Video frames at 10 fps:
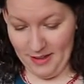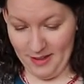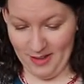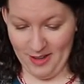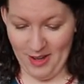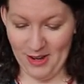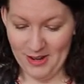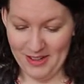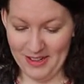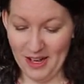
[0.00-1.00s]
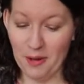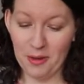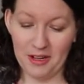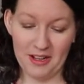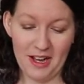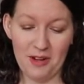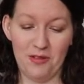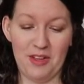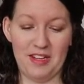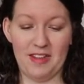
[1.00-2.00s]
So I'm going to kind
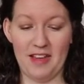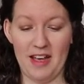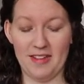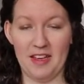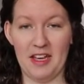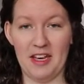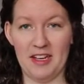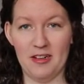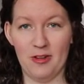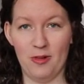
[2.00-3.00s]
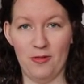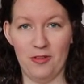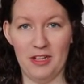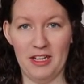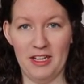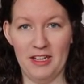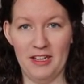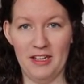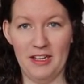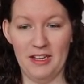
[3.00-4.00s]
of fix it as I cut, hopefully.
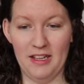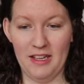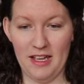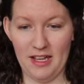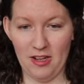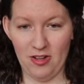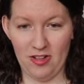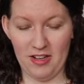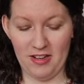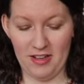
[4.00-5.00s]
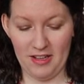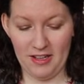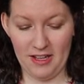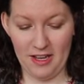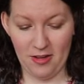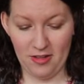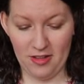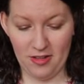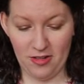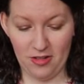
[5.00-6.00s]
And you just need to get your
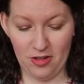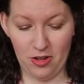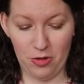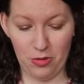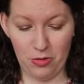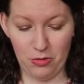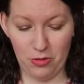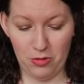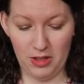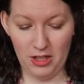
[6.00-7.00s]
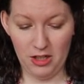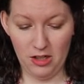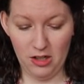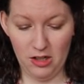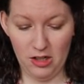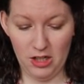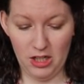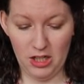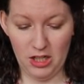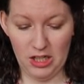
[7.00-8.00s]
scissors to go through here.
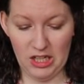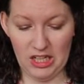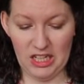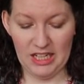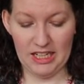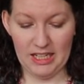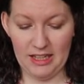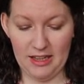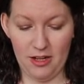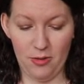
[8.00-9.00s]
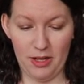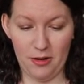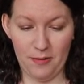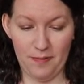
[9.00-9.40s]
There we go.